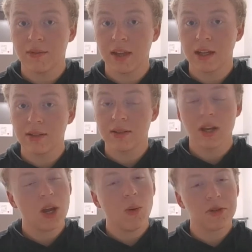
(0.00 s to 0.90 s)
of things,
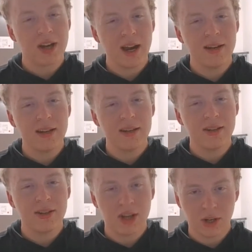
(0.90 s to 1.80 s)
which I
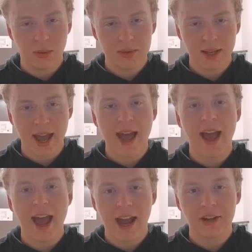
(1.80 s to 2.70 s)
didn't know was
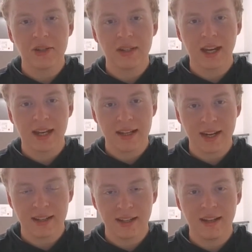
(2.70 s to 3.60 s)
actually
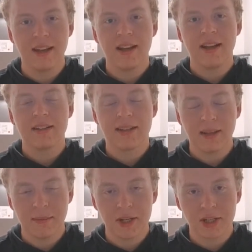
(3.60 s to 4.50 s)
connected to
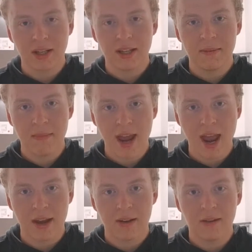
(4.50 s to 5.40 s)
the Michelin
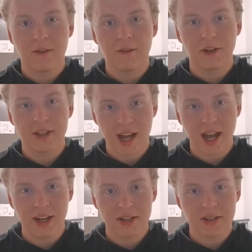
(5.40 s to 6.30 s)
man for
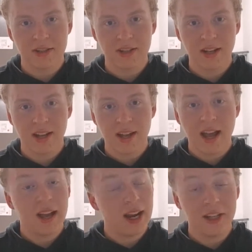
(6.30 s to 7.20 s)
tires.
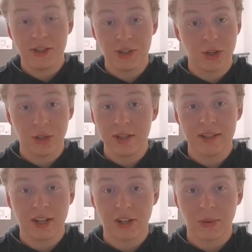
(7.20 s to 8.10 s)
I couldn't
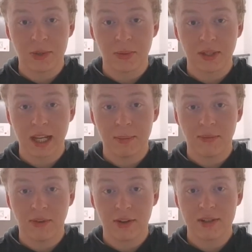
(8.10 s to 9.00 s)
tell you which one came
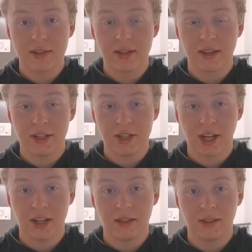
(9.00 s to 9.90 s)
first, the
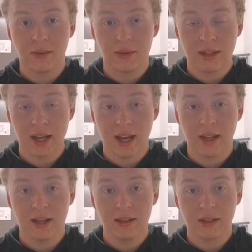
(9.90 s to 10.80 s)
chicken or the
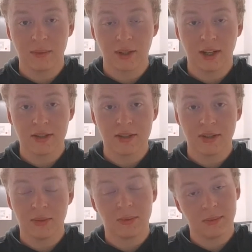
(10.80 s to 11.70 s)
egg, in regards
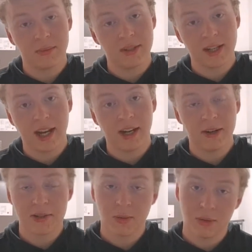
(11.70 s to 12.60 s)
to
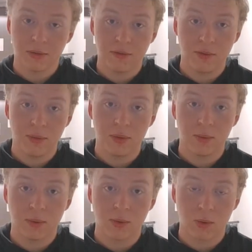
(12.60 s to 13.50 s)
tires or the food
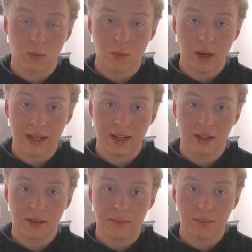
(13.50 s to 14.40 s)

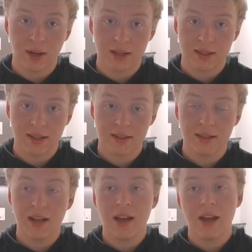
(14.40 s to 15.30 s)
rating process.